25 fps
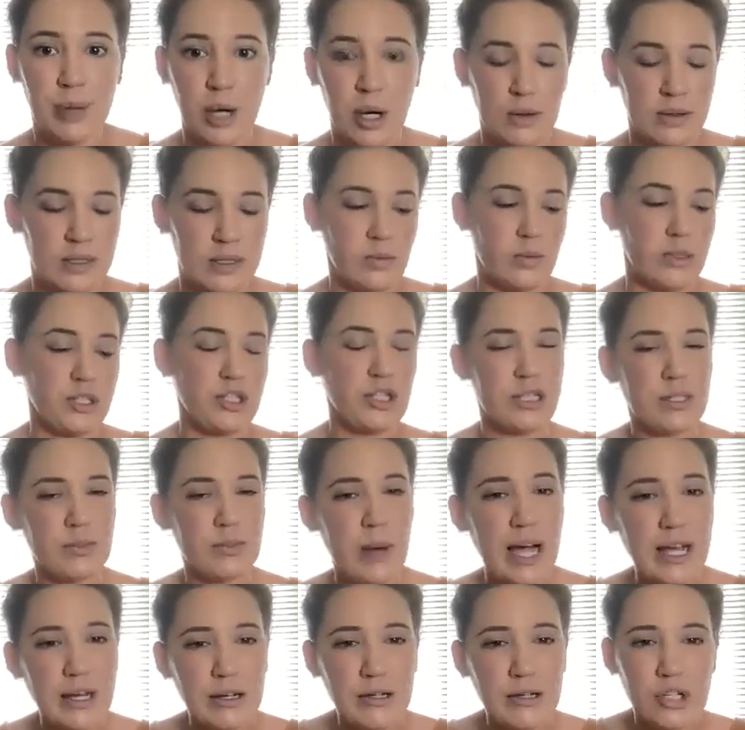post, which is
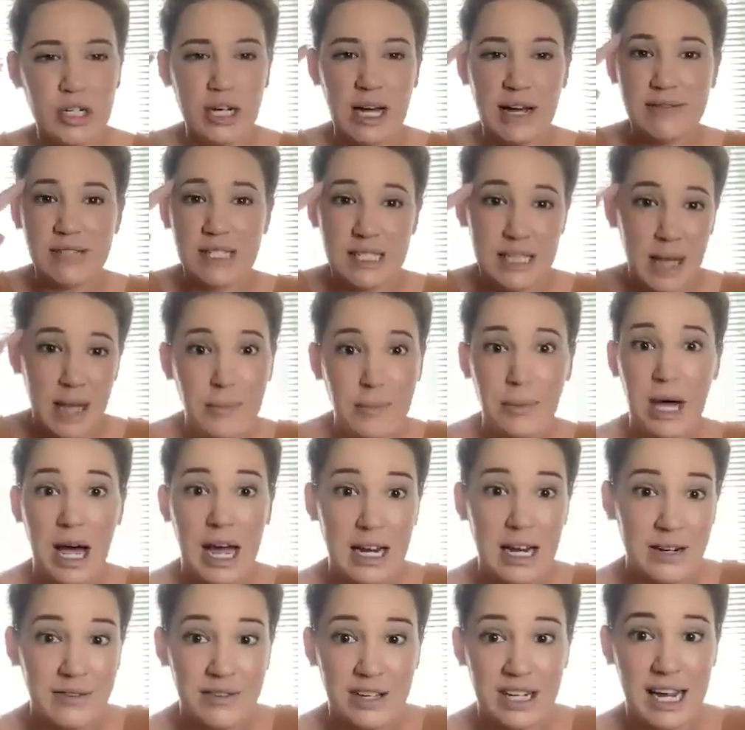why you should have some
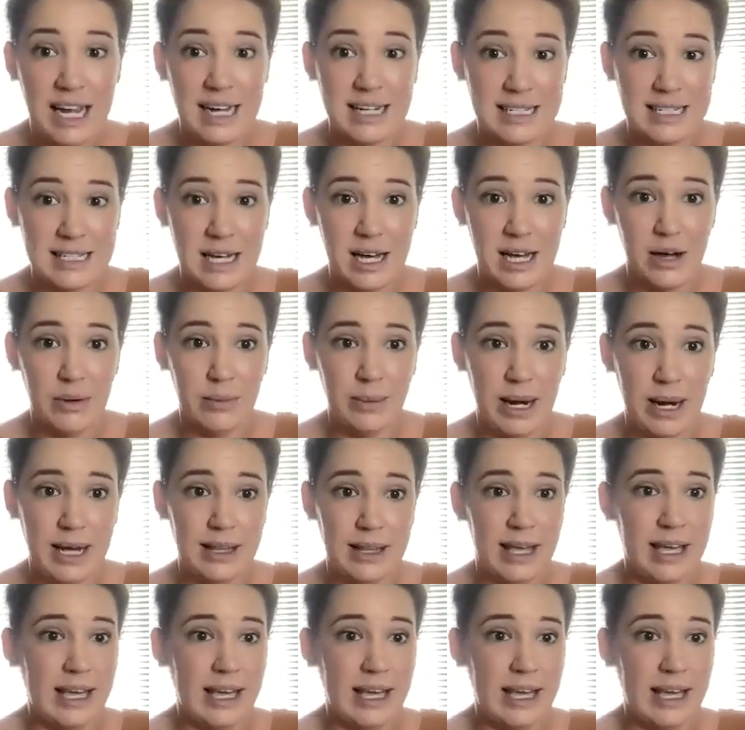kind of an idea, right?